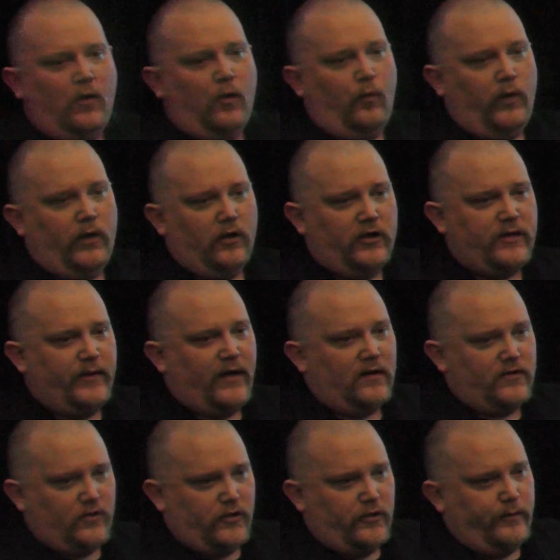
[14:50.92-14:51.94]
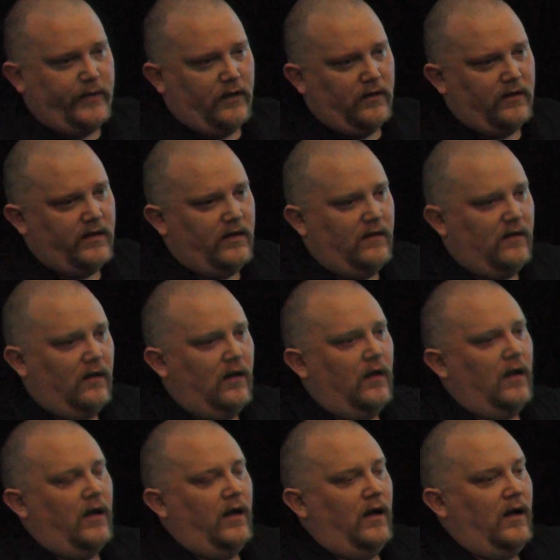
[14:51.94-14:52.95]
We looked about durability,
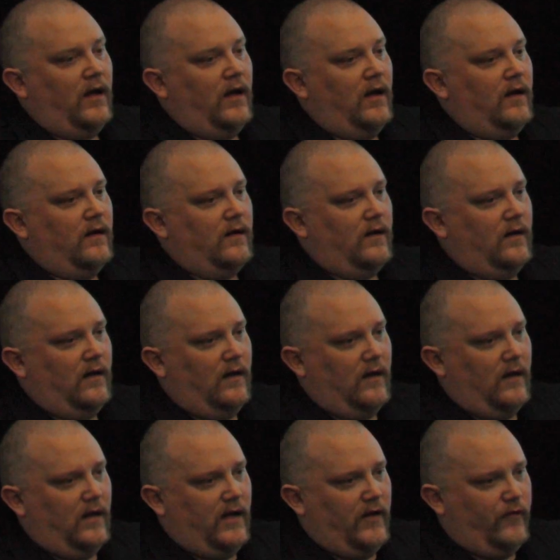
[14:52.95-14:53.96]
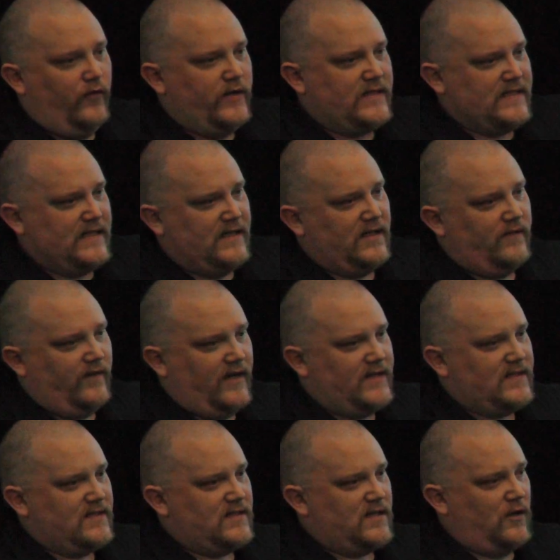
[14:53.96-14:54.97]
and if we send
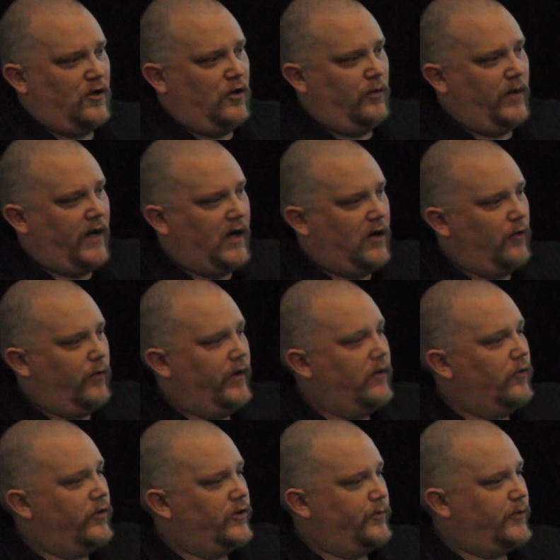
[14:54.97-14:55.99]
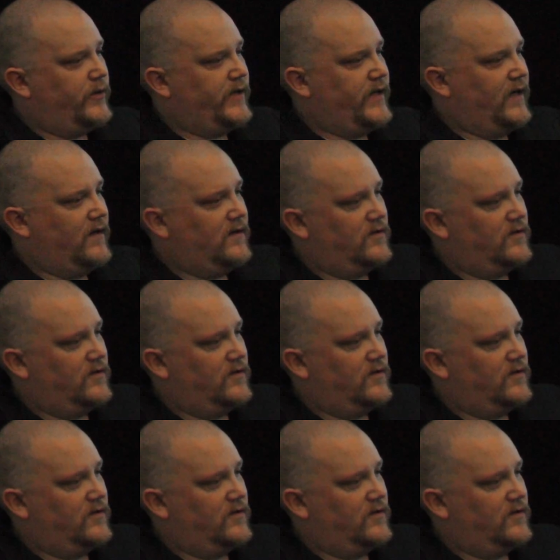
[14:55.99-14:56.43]
devices home, how are we going to protect